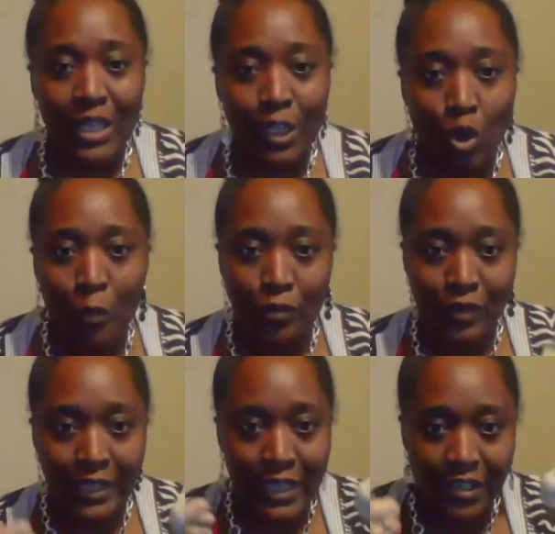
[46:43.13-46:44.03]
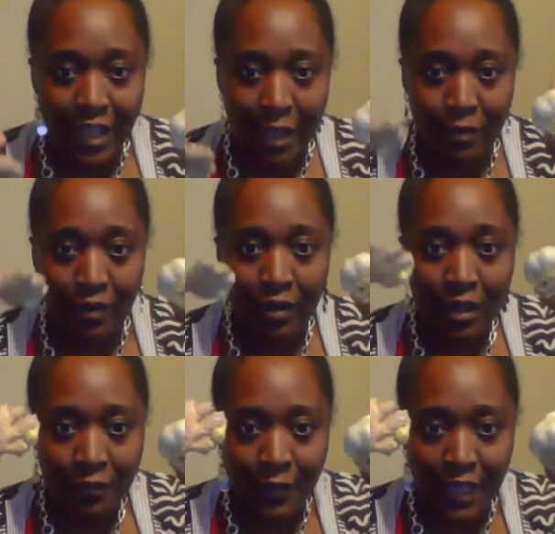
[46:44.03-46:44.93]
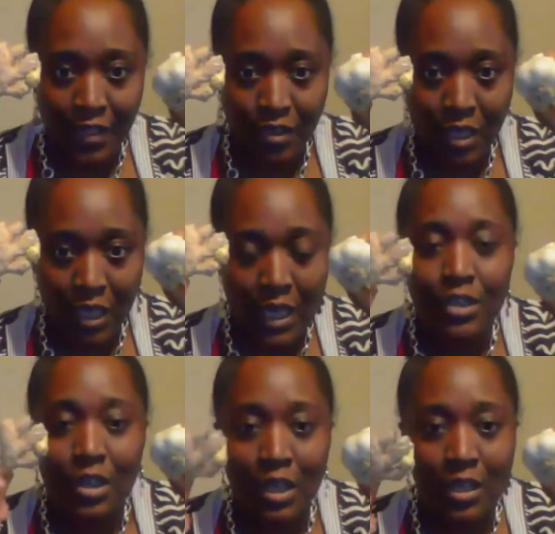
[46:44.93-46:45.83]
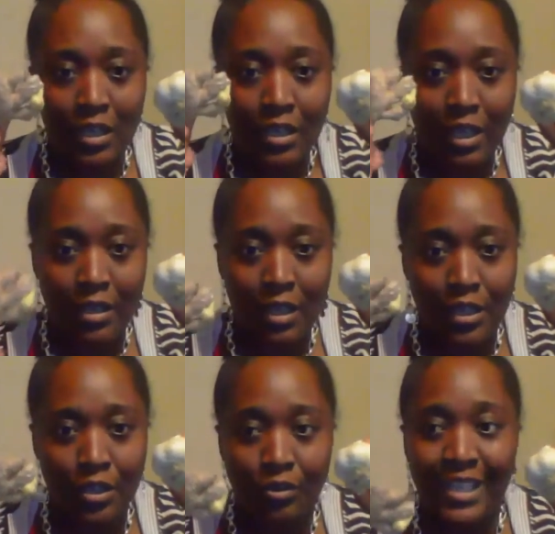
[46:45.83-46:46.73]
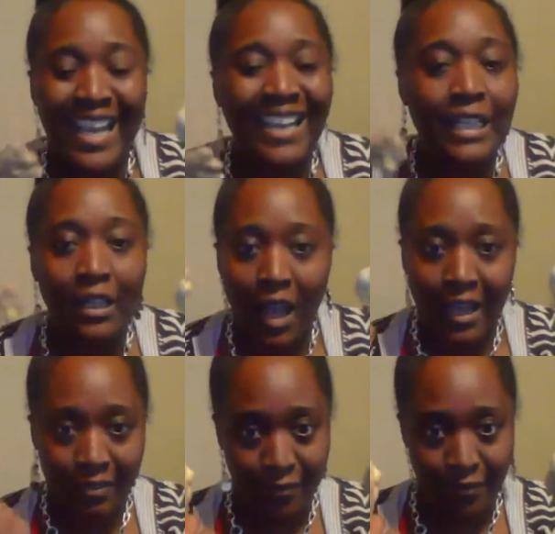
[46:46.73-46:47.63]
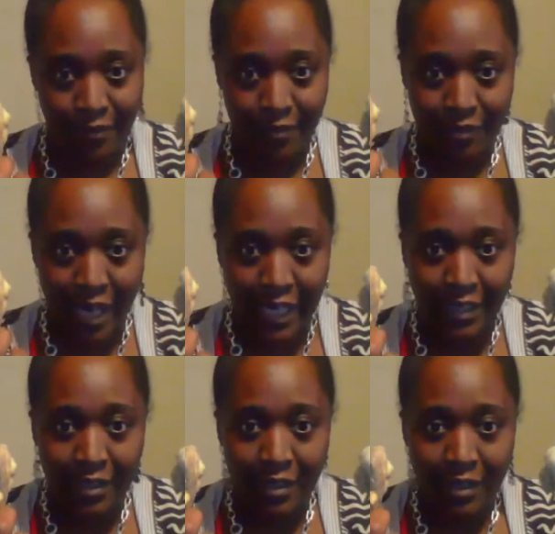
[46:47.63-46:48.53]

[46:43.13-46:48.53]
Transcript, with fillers: you incorporate these type of things in in in, in your daily life, right?